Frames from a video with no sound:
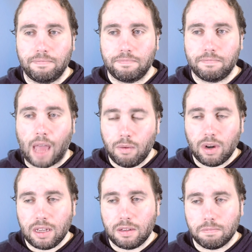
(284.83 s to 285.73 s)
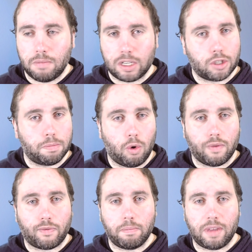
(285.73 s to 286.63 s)
Not really much
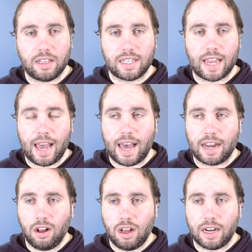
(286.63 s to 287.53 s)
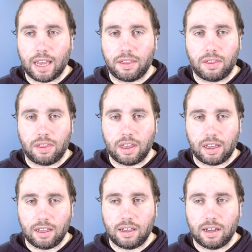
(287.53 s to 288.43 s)
more for me to add on, I
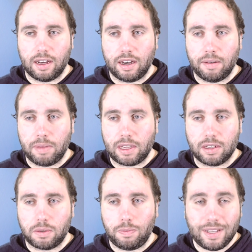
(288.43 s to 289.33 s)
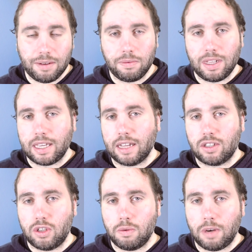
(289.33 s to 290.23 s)
think, because we didn't really
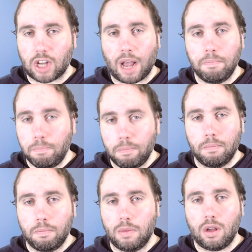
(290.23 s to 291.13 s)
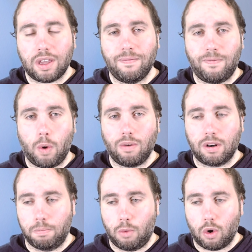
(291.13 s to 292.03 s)
get too much. I'm looking
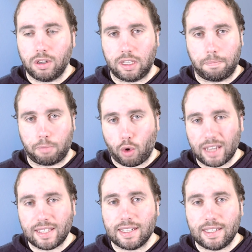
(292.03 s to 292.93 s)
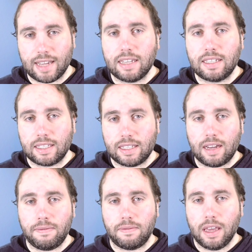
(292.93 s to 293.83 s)
forward more to the present day
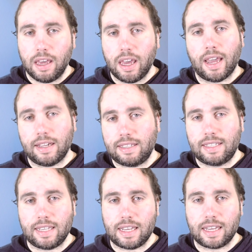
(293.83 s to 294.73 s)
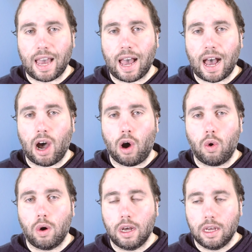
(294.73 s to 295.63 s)
stuff and seeing
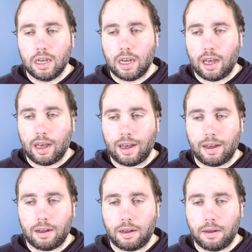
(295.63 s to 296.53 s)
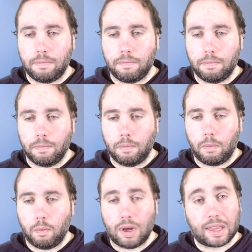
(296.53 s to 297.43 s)
how
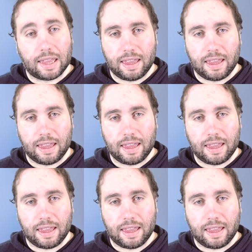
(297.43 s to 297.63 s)
what